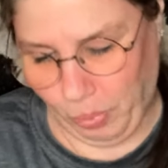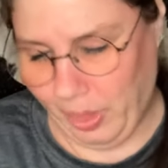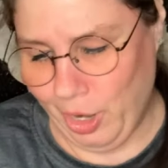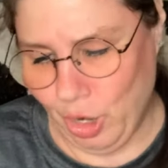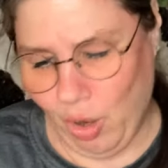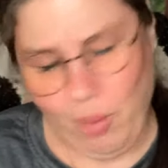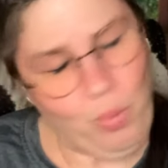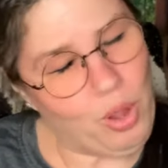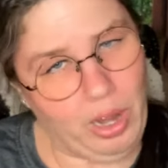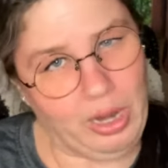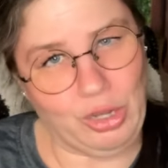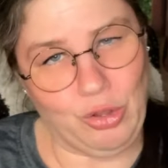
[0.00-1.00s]
you know, I
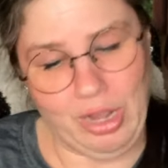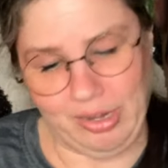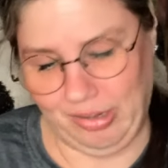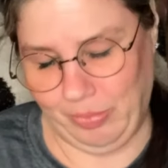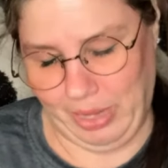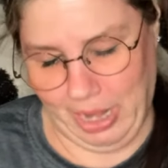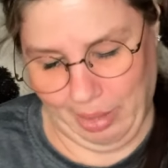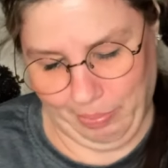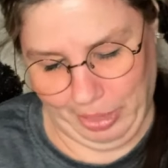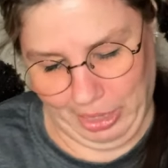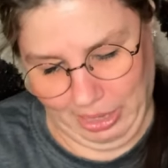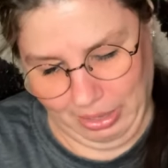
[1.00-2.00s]
want you guys to be
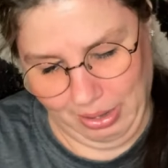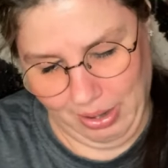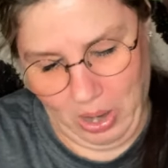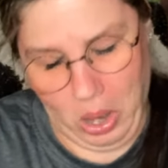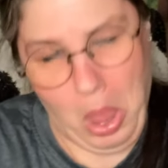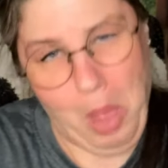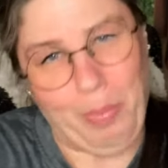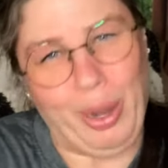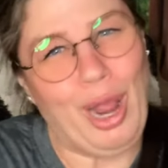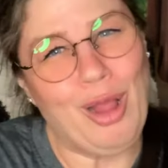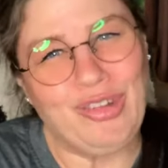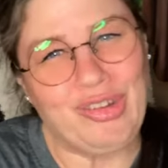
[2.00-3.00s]
happy. But
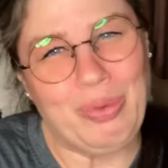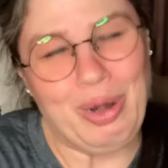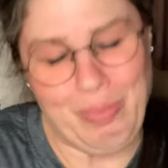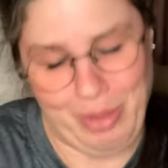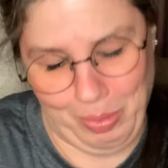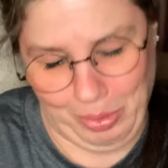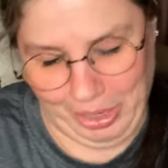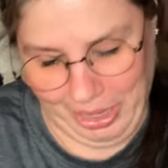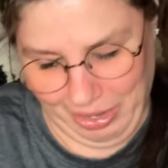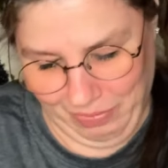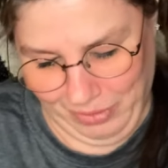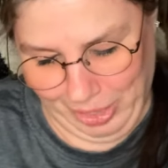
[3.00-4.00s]
I also want to be able to
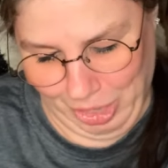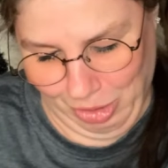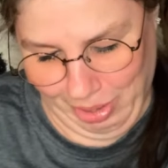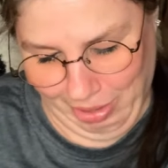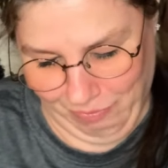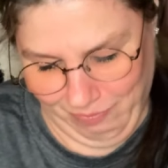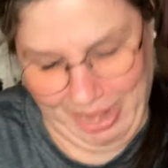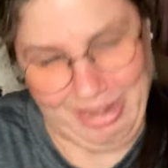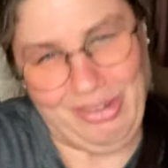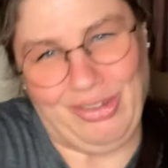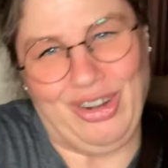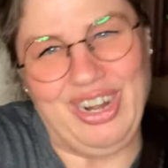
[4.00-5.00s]
get a video out
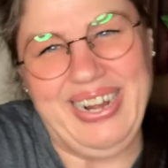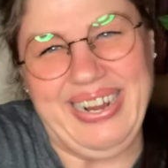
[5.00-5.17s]
faster.